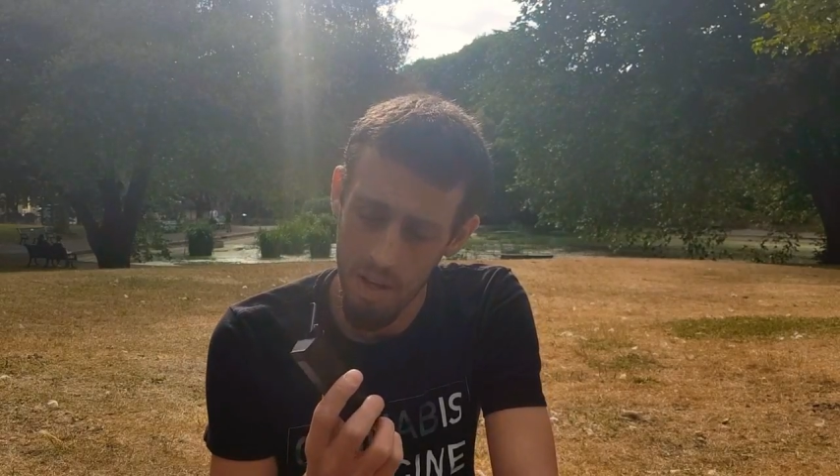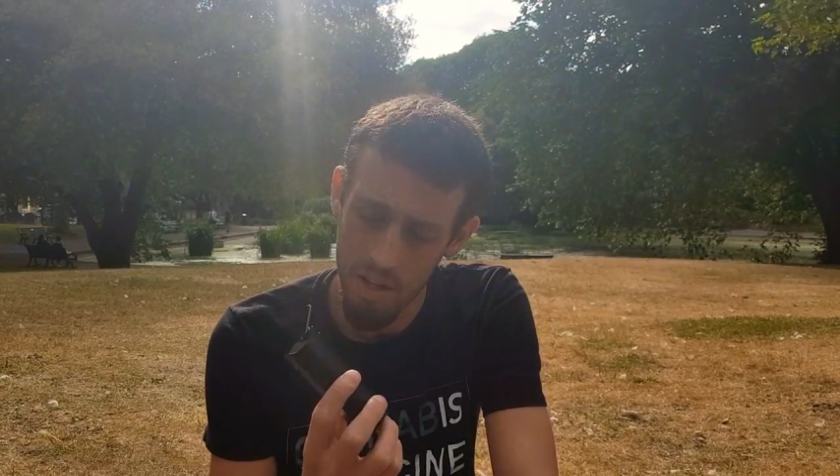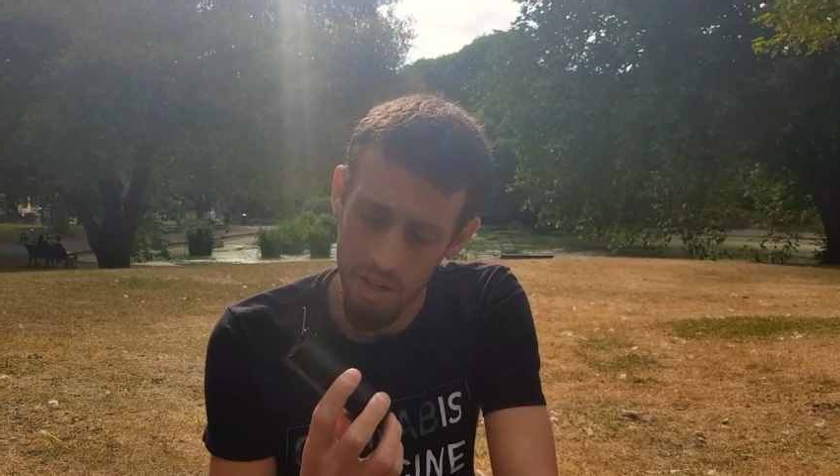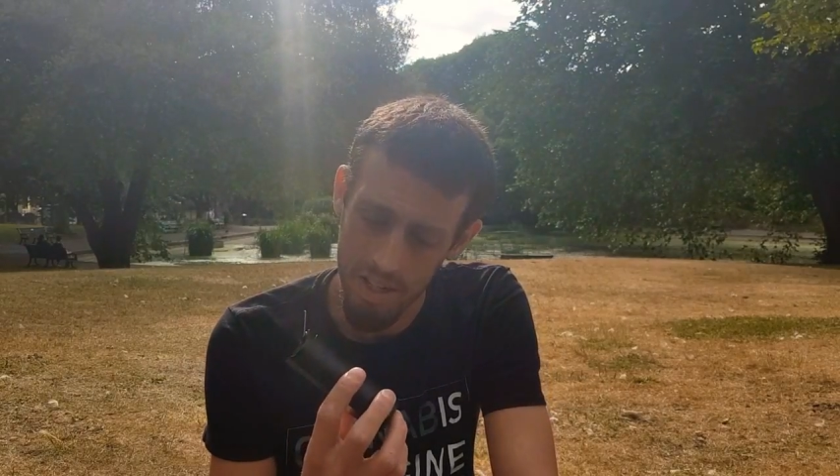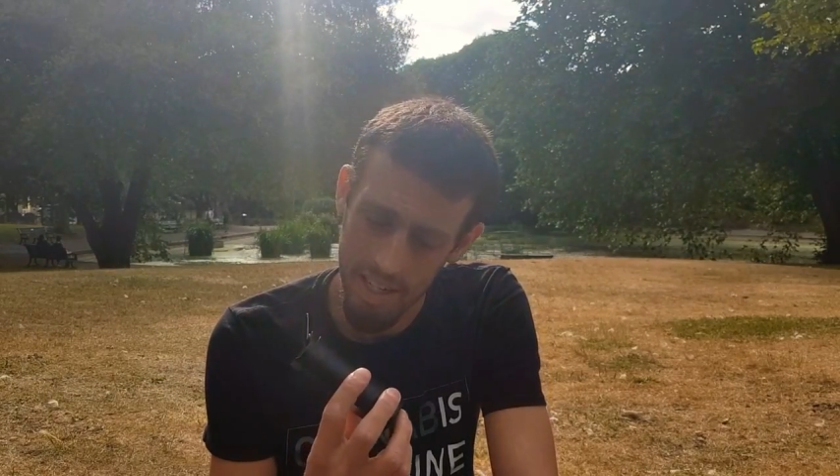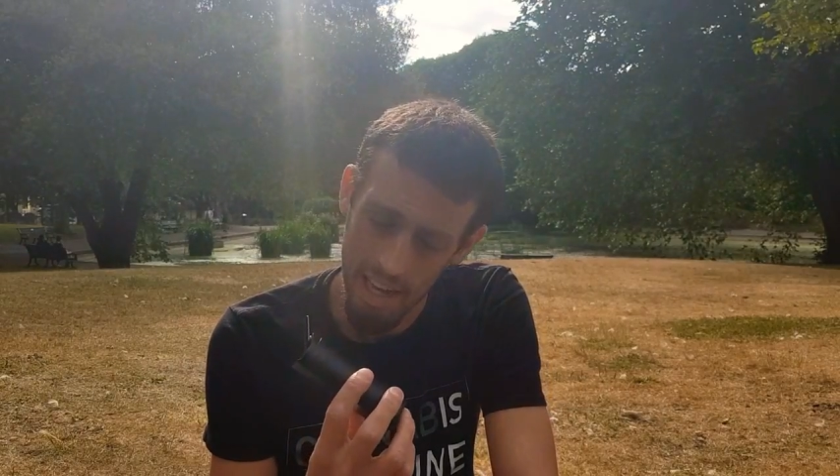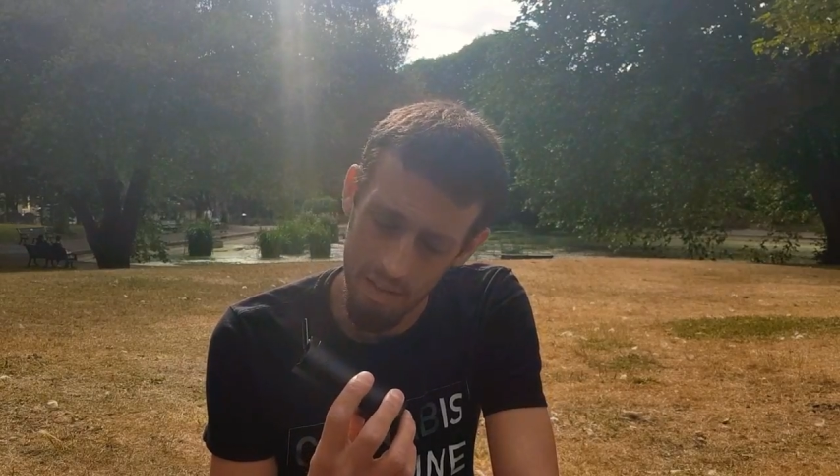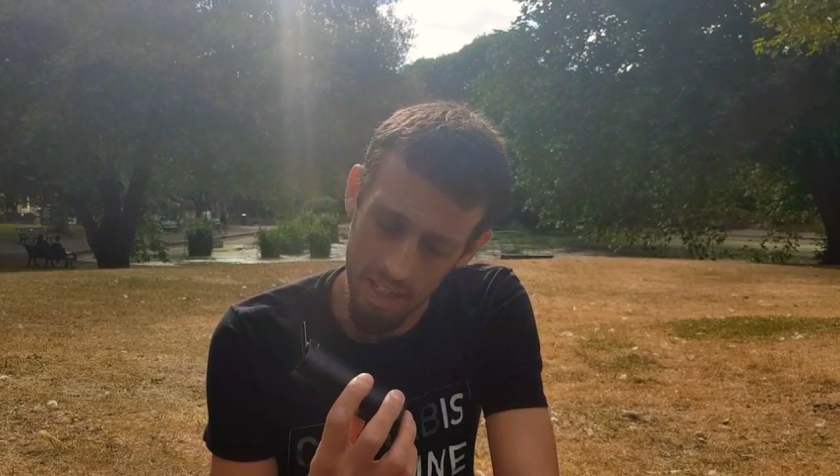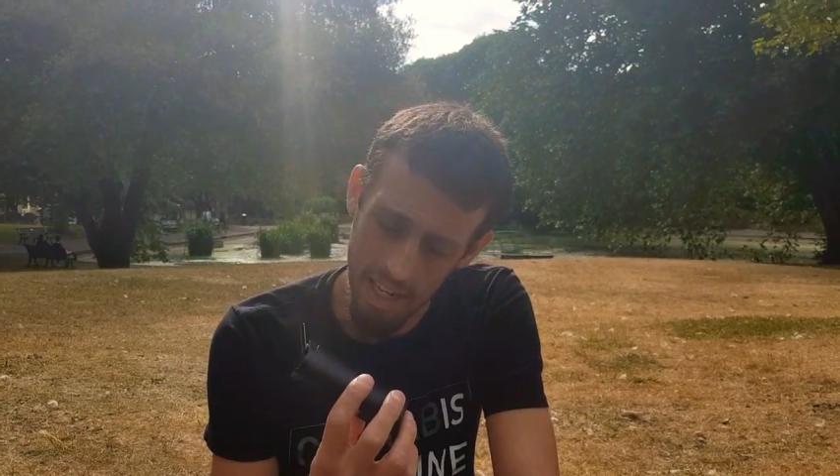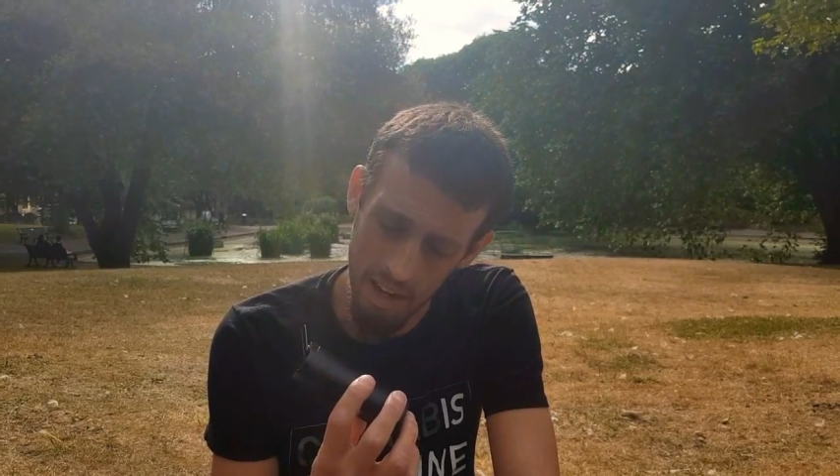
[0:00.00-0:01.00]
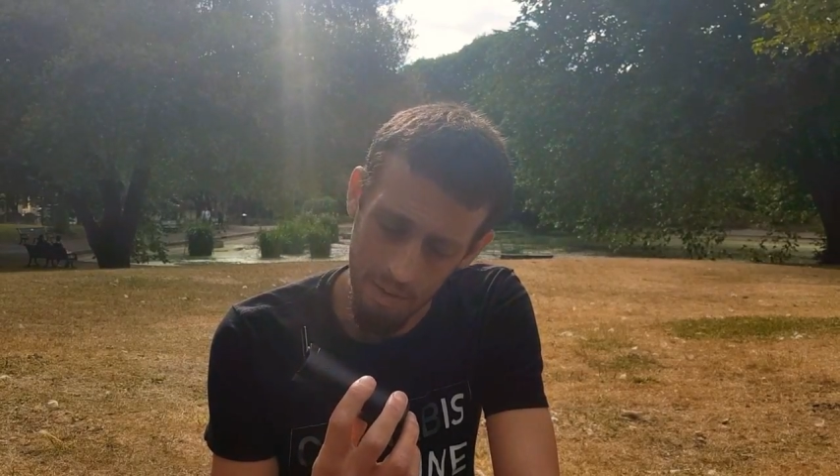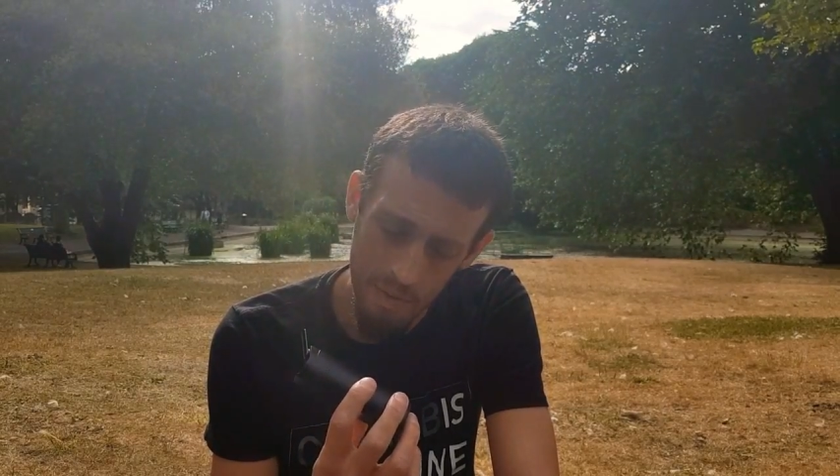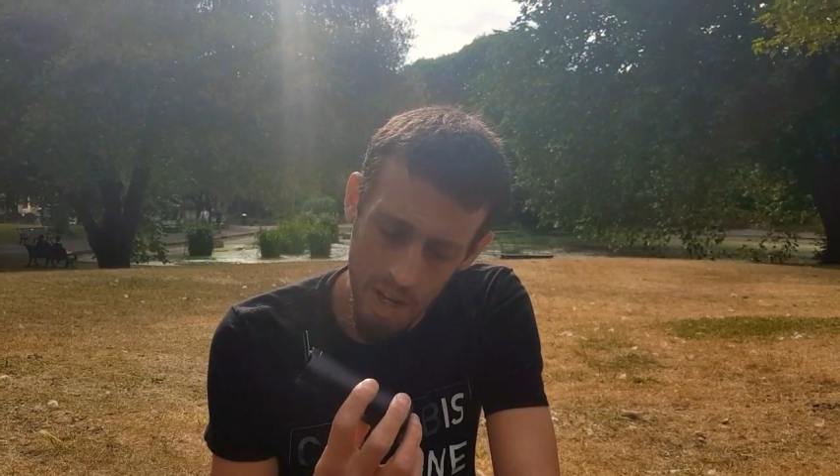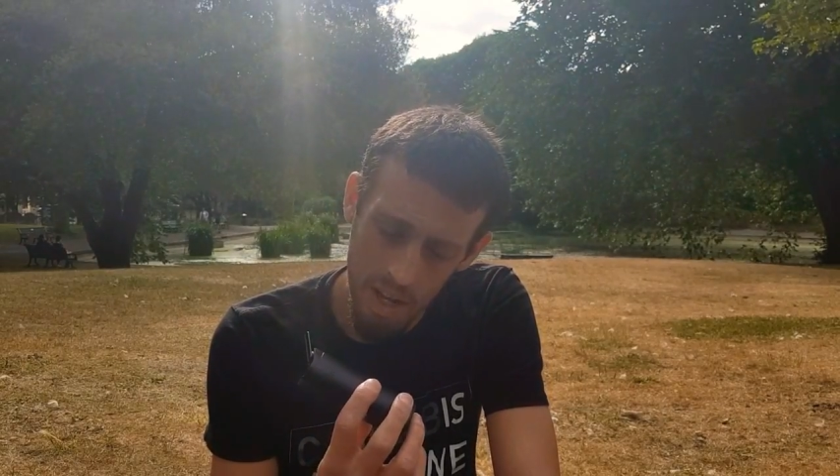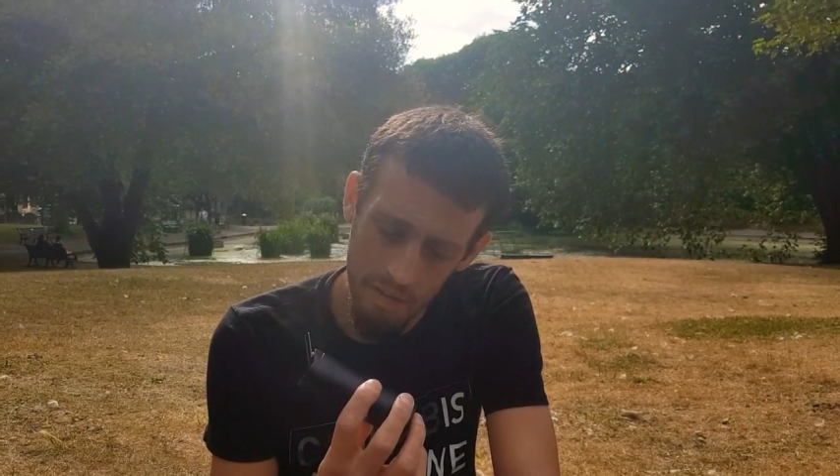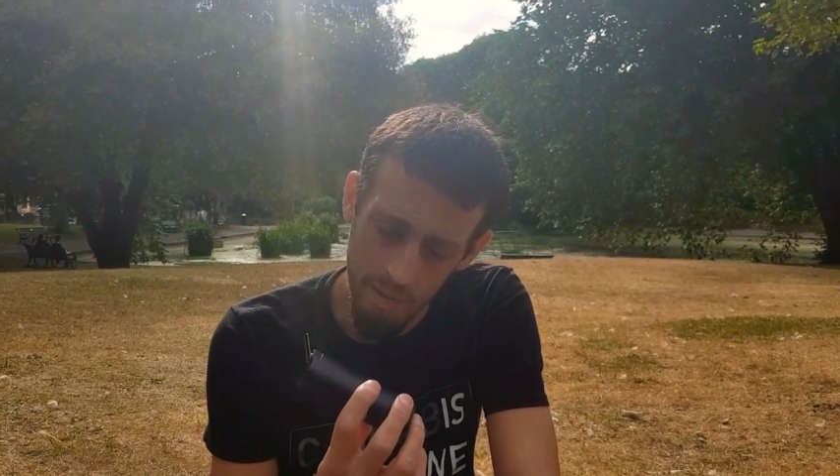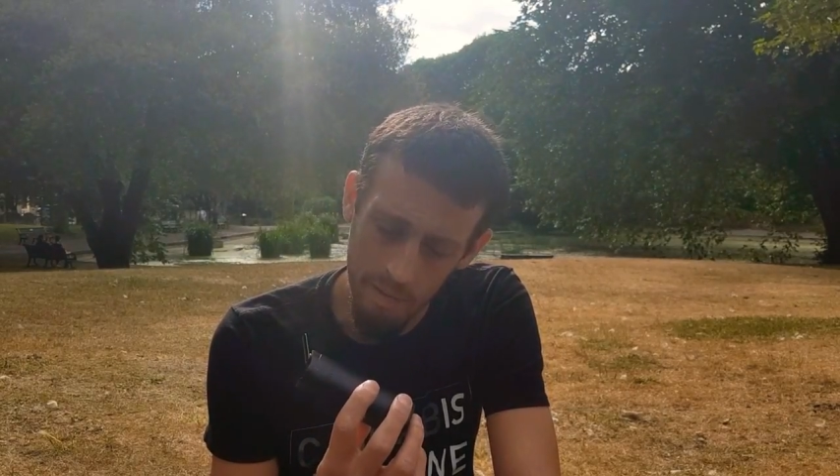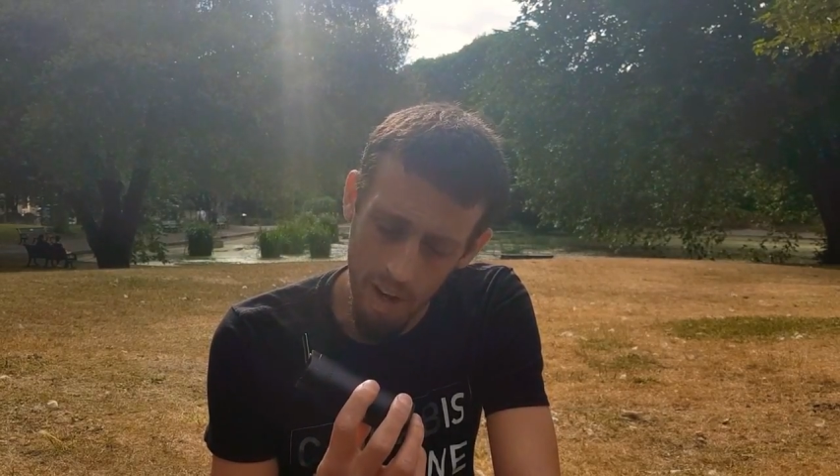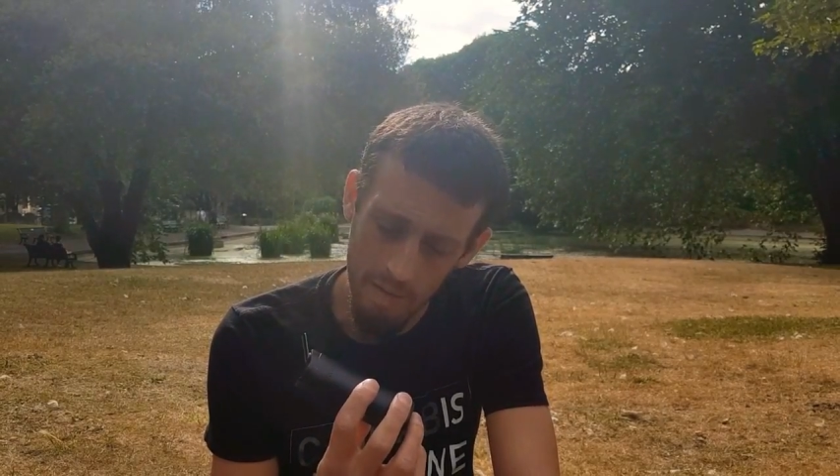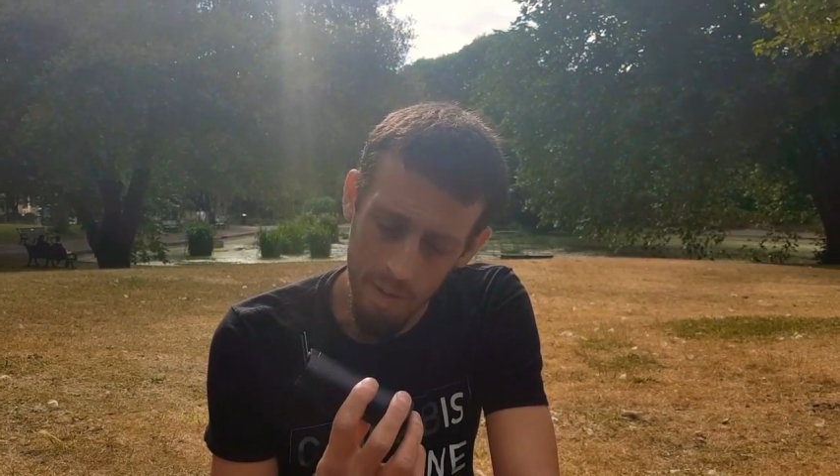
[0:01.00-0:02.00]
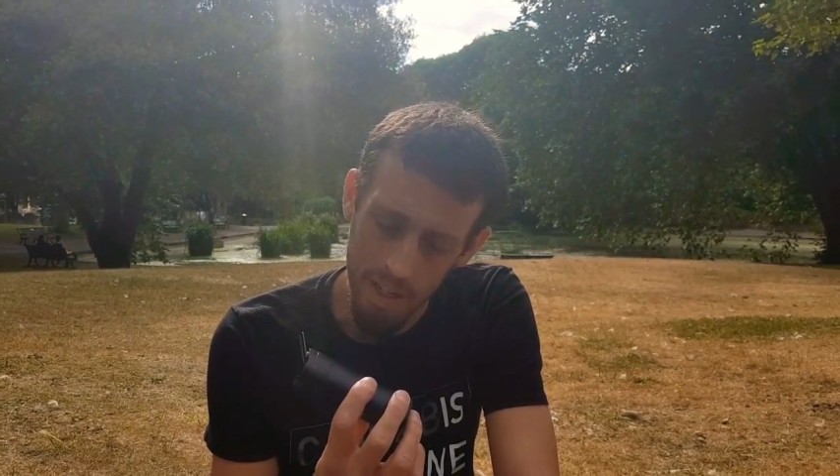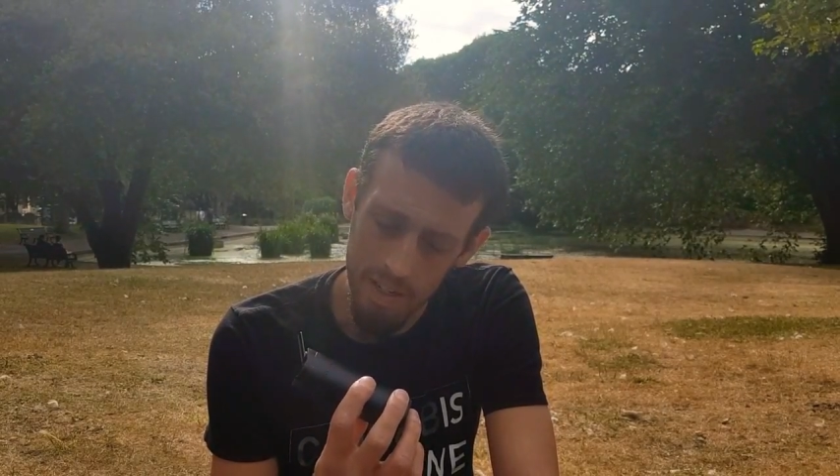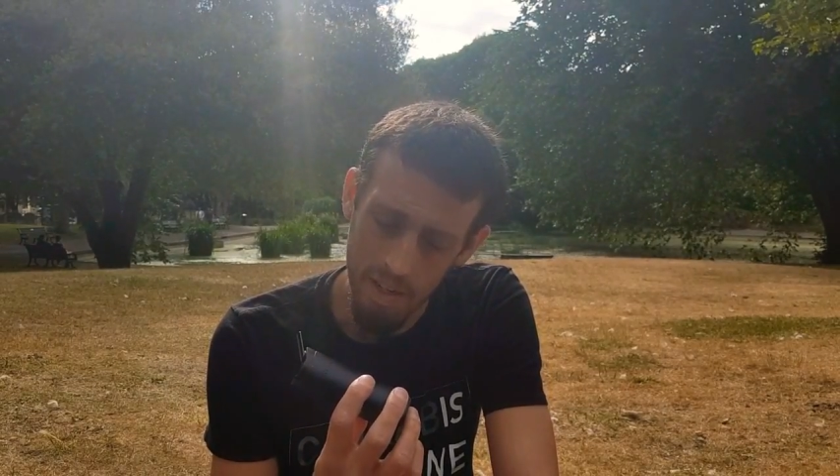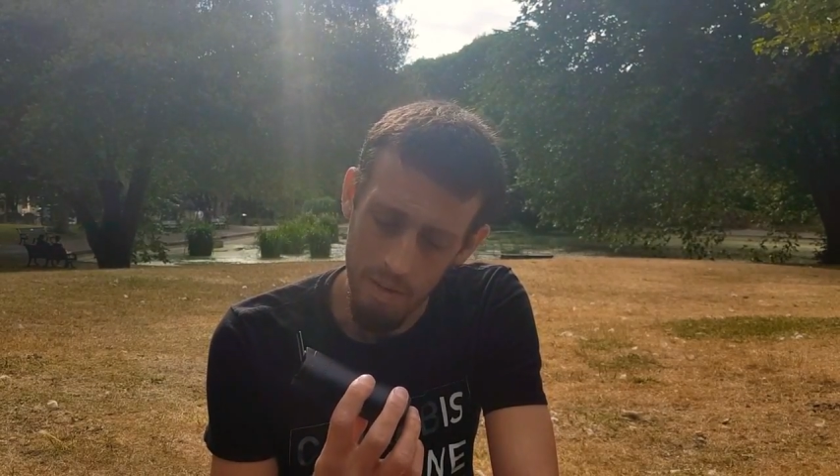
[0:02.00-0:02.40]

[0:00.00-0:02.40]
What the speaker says: So this is counting down from 5 minutes,